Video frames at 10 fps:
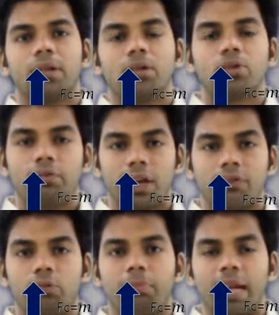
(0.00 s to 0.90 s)
So we
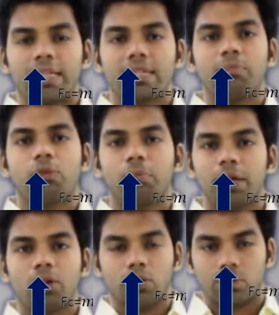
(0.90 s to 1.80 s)
have to balance the
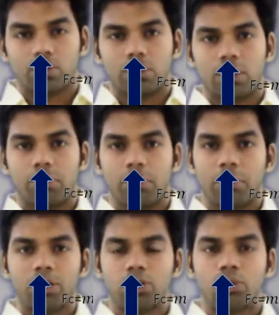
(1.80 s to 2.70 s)
moment also. The
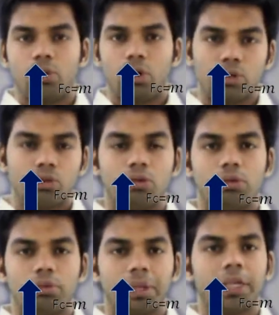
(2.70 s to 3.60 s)
moment should also
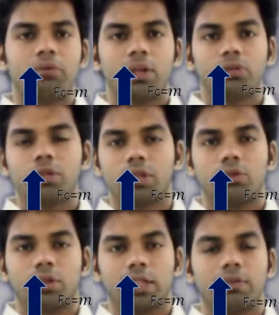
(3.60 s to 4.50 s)
be equal to
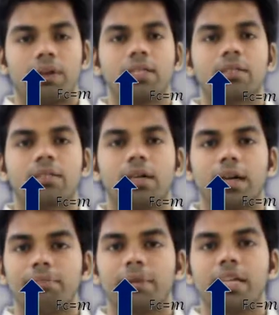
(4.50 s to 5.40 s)
0, otherwise the
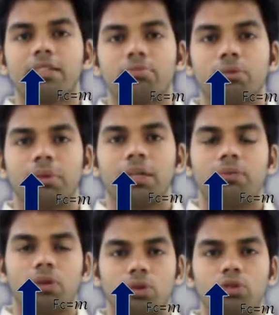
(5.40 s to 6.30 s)
unbalanced moment
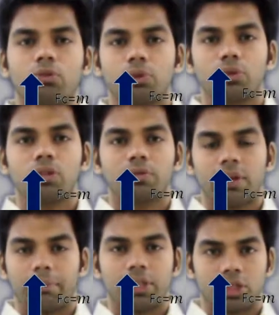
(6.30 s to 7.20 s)
will also produce the
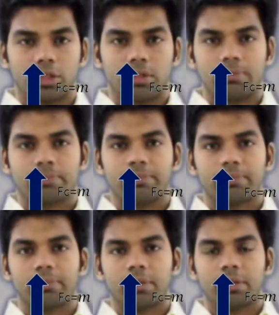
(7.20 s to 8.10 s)
vibration.
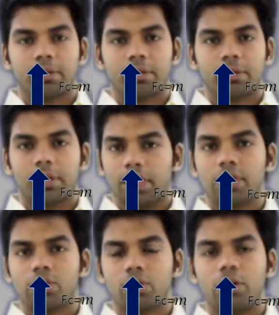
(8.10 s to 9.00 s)
Getting
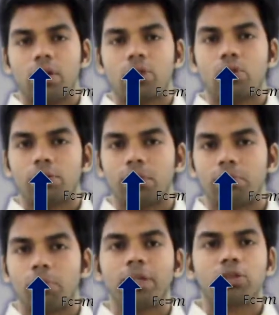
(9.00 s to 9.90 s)
this not? So the
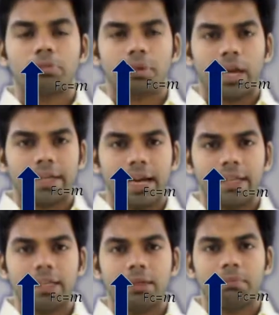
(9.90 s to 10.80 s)
moment should at
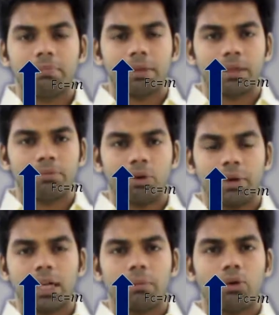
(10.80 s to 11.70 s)
any
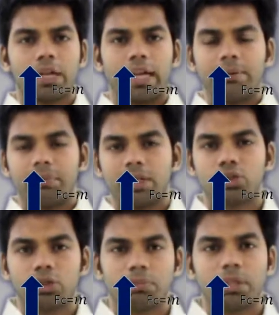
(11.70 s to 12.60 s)
moment about any plane
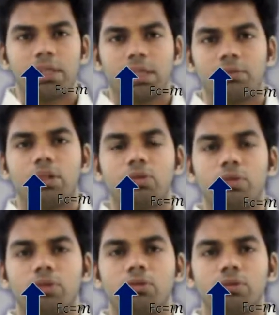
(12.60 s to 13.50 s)
should be equal to
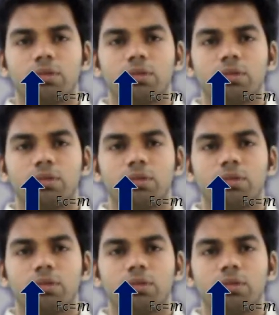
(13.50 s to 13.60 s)
0.